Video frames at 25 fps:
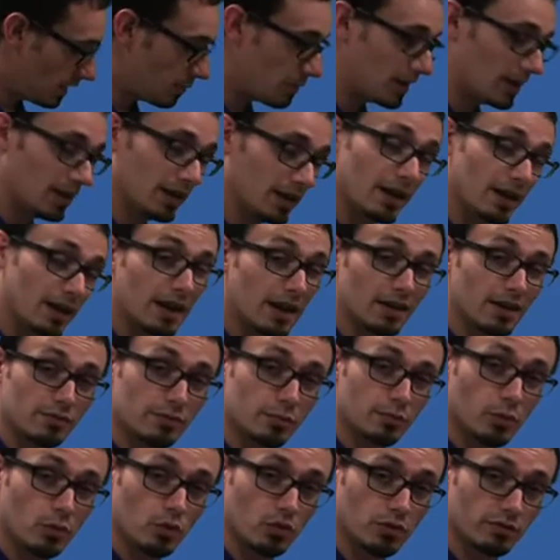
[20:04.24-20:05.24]
at a negative
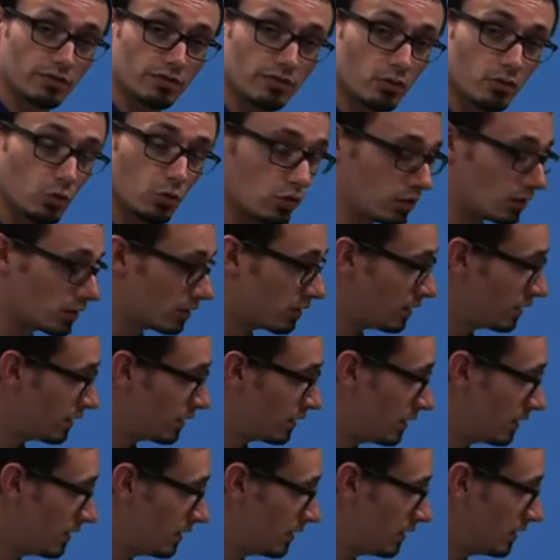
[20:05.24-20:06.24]
0.4.
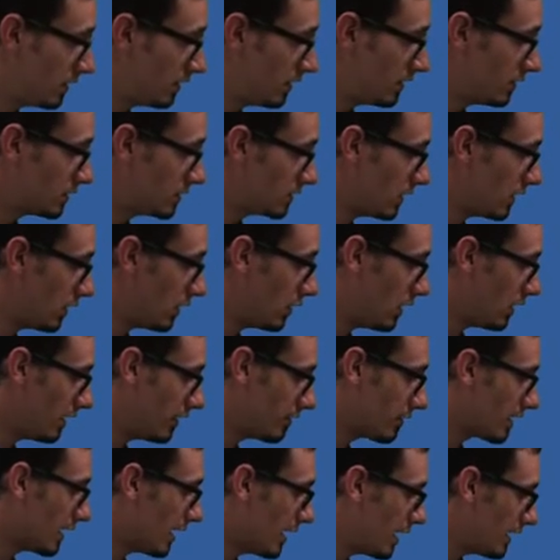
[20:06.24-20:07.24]
So I've
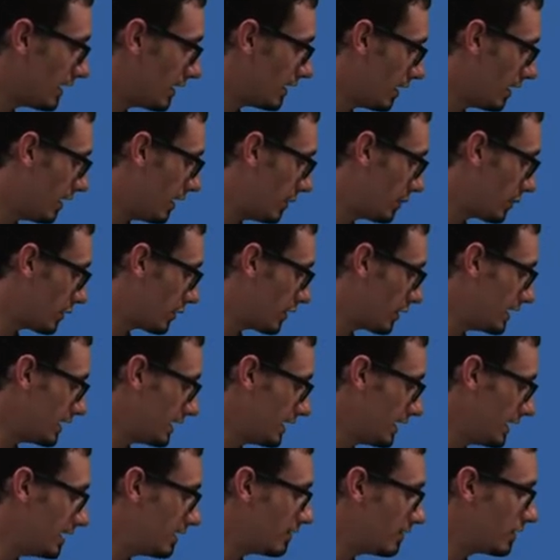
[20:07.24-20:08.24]
got a pretty
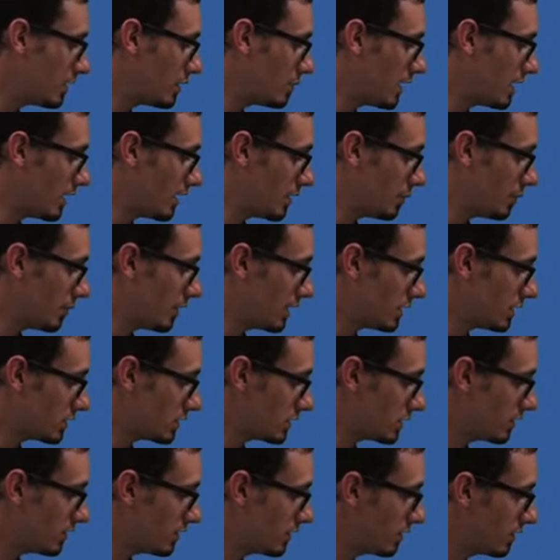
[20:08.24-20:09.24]
even amount of
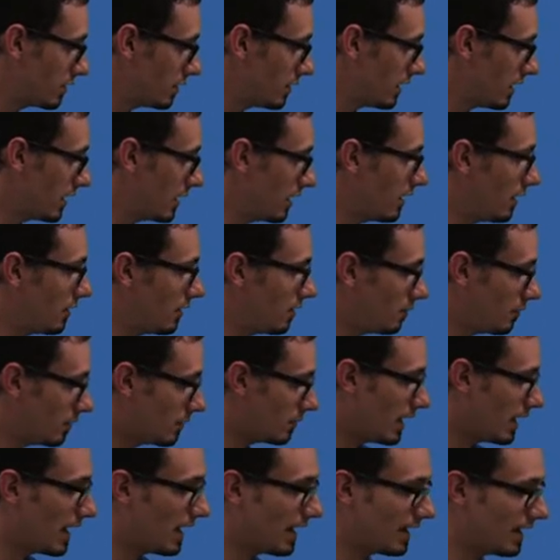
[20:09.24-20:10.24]
pressure,
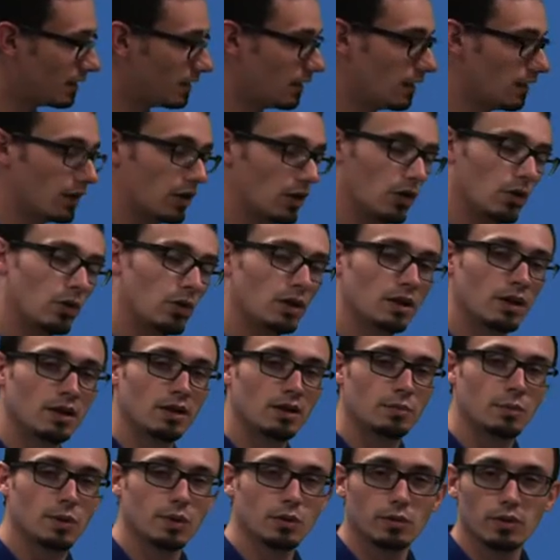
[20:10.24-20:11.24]
high and low,
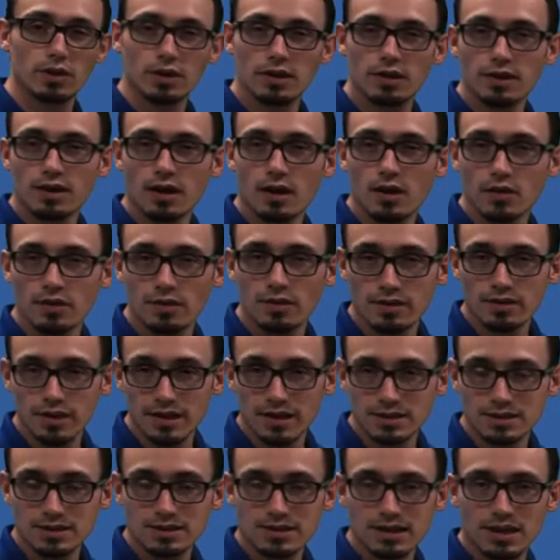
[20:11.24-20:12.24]
but really all that
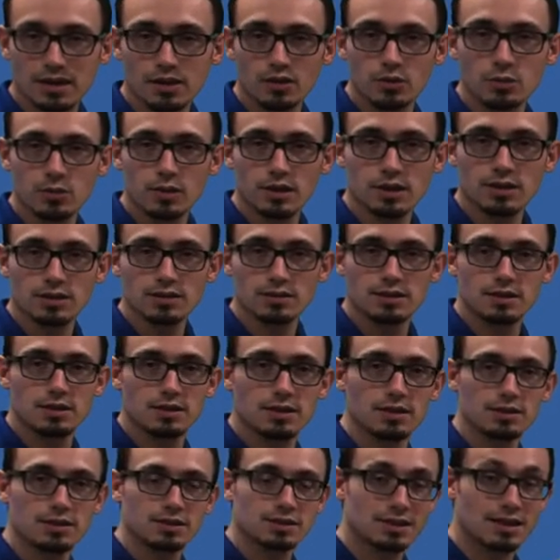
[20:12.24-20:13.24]
that's telling me is that the
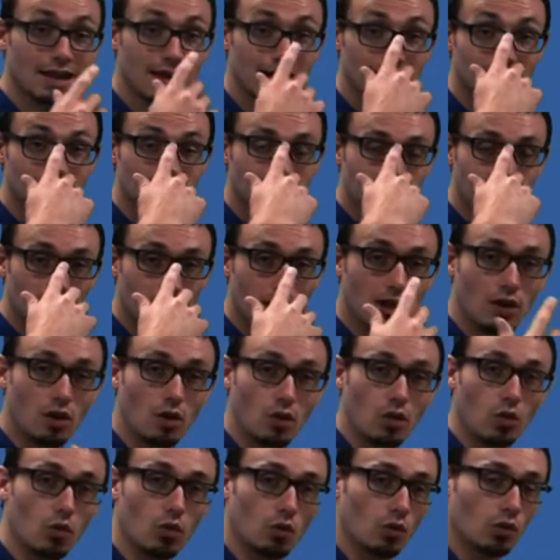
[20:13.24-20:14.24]
size of my
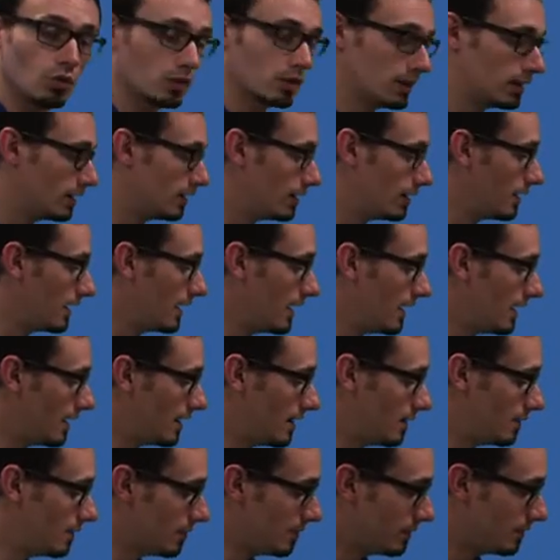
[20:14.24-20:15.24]
hole
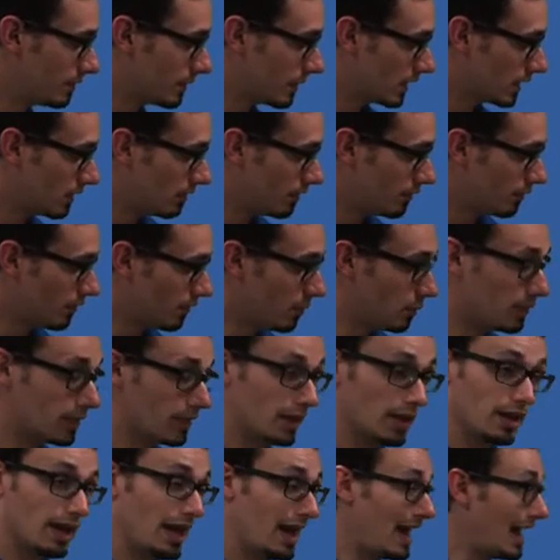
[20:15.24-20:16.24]
from
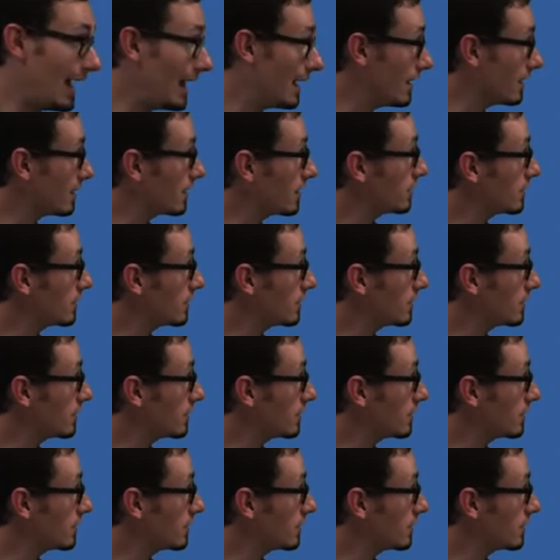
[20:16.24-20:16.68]
the attic,